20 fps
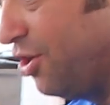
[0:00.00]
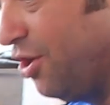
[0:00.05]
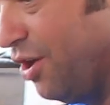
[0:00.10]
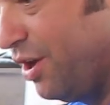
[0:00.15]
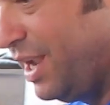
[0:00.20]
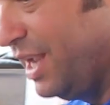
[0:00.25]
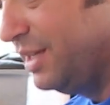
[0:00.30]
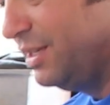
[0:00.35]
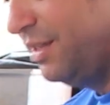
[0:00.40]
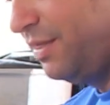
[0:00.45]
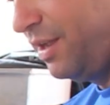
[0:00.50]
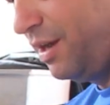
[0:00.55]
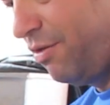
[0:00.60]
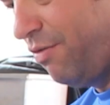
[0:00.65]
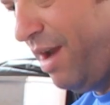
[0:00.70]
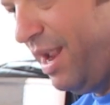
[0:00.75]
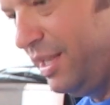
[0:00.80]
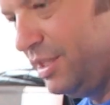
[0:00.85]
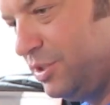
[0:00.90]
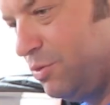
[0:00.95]
cook into the
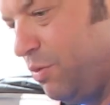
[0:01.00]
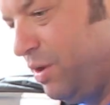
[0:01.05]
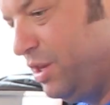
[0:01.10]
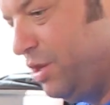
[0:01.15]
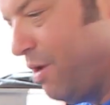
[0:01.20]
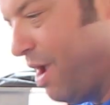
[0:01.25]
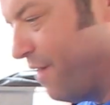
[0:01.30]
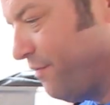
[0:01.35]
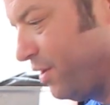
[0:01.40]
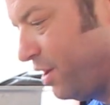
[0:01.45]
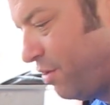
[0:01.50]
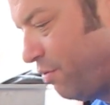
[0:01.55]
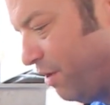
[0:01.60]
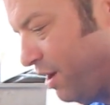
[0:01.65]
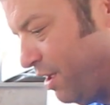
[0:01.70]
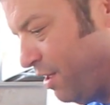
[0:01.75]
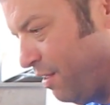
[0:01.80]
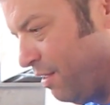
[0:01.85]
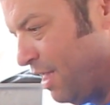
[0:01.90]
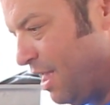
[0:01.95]
grates. When you have a
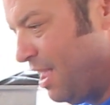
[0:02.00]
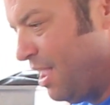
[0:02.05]
grill,